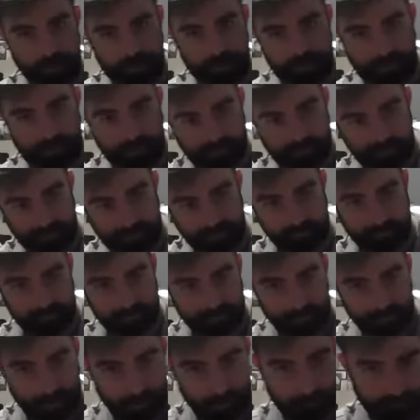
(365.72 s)
knees to finish
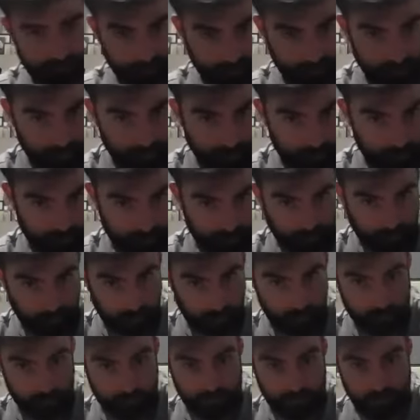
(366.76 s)
off. So up you go.
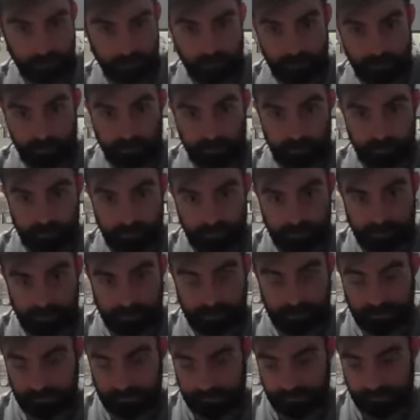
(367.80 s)
High
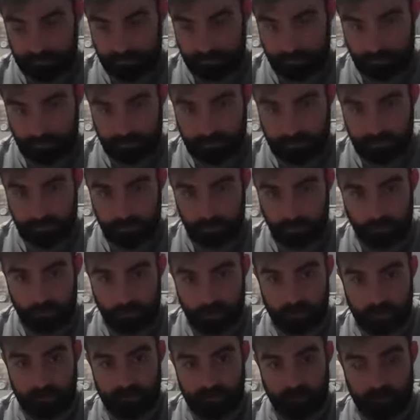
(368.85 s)
knees in 3, 2,
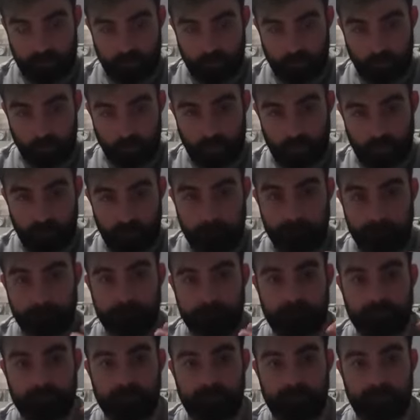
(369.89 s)
1. So 1,
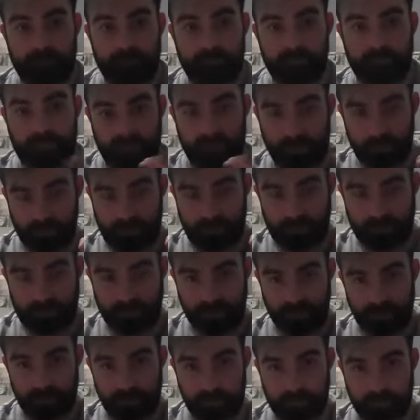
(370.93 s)
2, knees
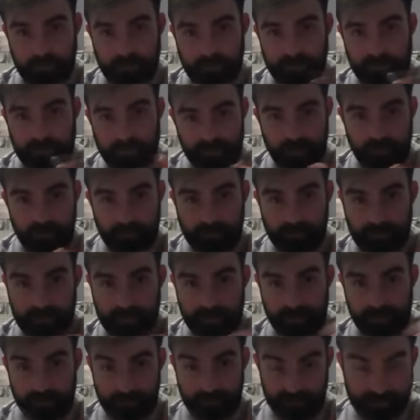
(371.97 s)
up, knees up, knees
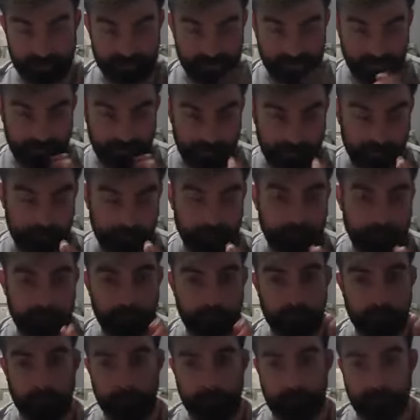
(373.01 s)
up, knees up.
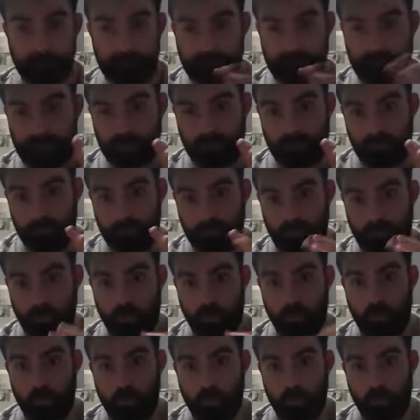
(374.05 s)
2,
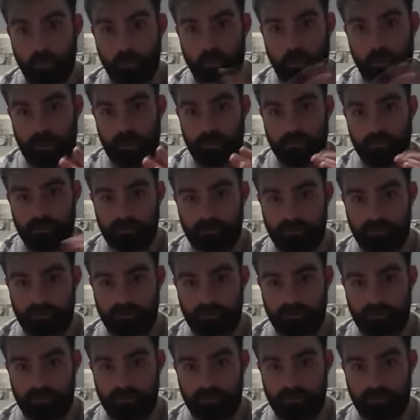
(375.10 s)
1,